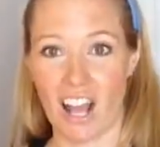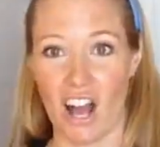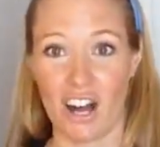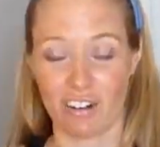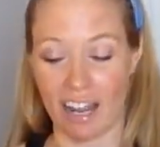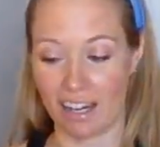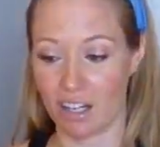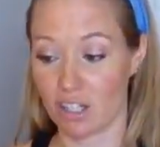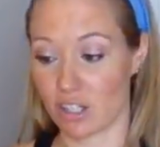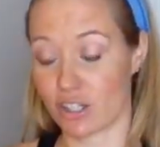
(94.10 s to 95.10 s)
All right,
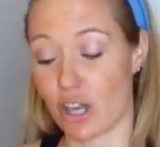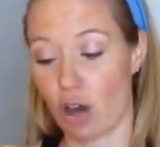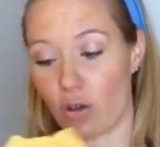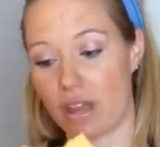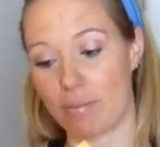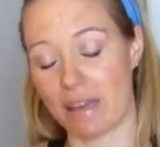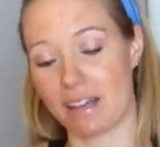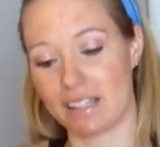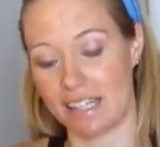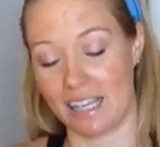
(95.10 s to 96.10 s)
so they
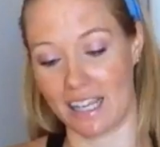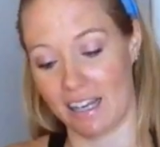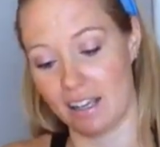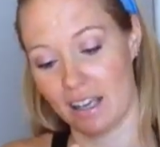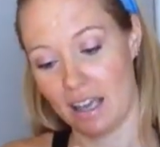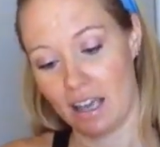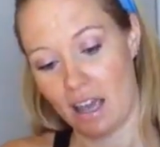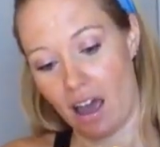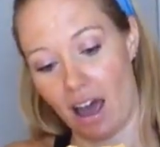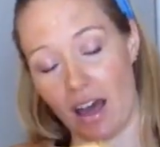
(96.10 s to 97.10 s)
mailed it in
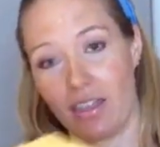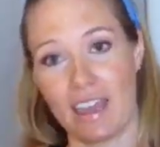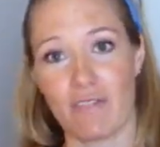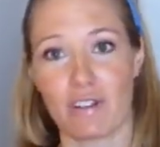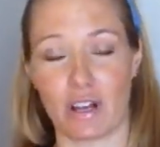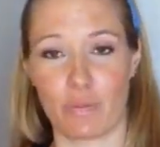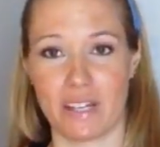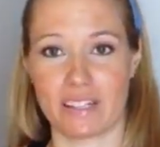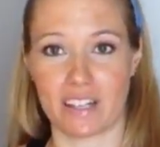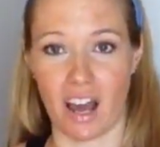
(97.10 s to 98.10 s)
the envelope
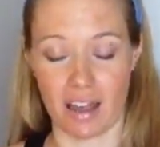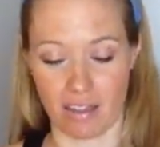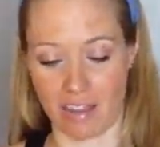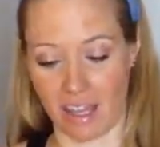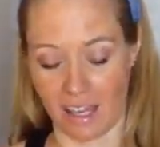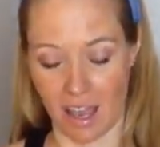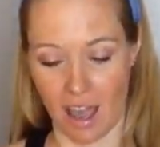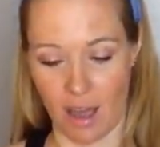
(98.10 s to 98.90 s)
that's got the